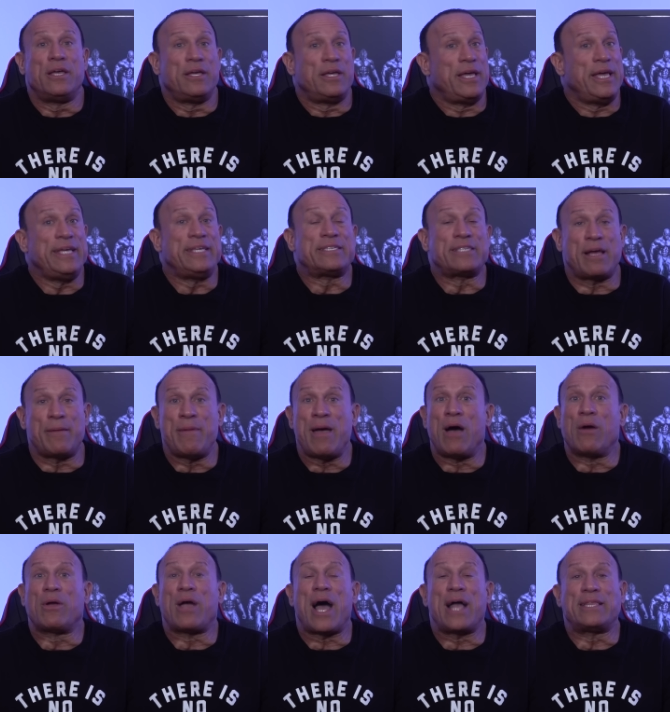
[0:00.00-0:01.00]
He
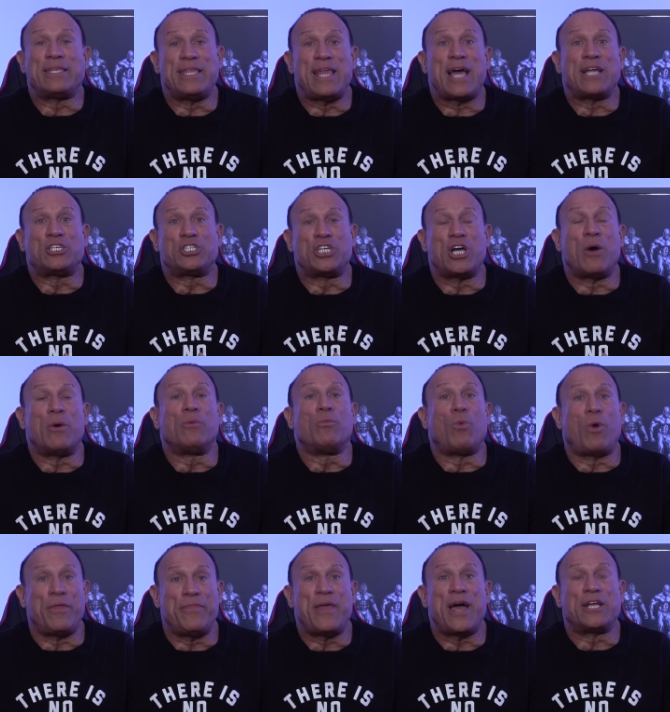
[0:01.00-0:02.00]
somehow got to that show and
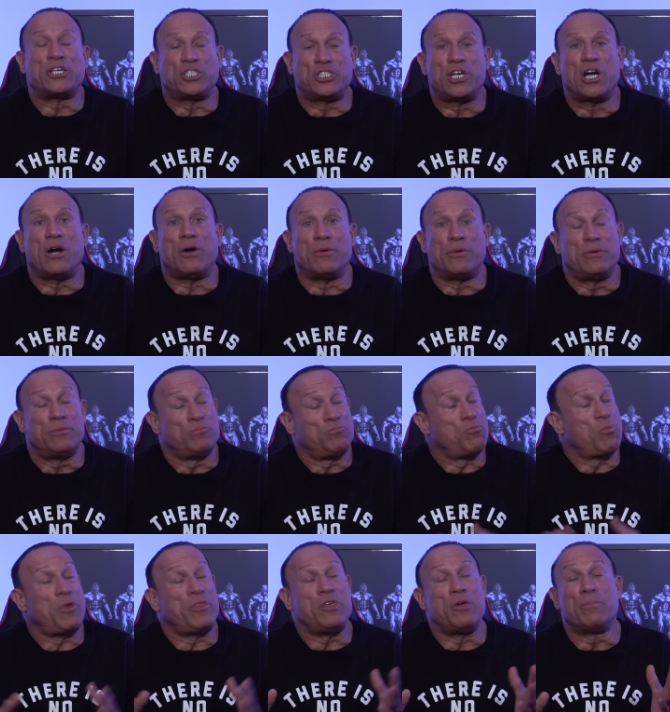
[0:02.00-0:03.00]
won that show.
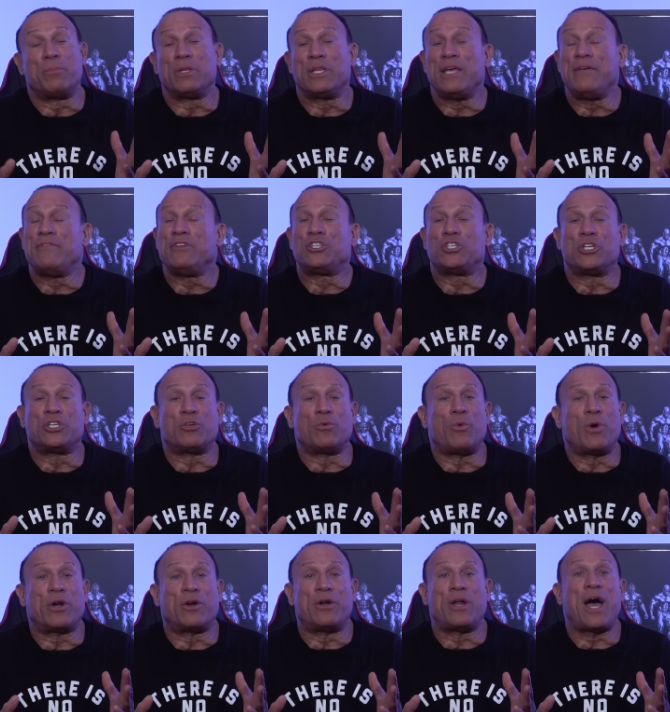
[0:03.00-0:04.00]
Whether you believe he should have
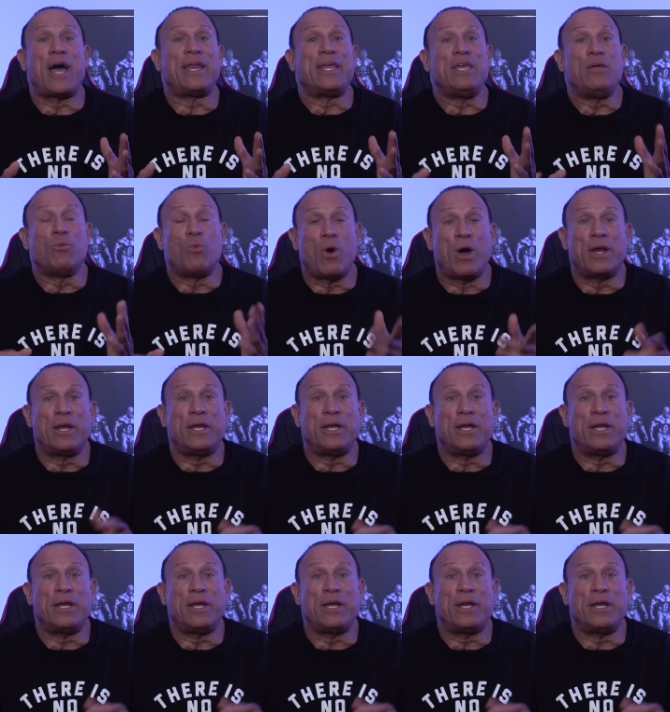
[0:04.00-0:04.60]
won or not, he won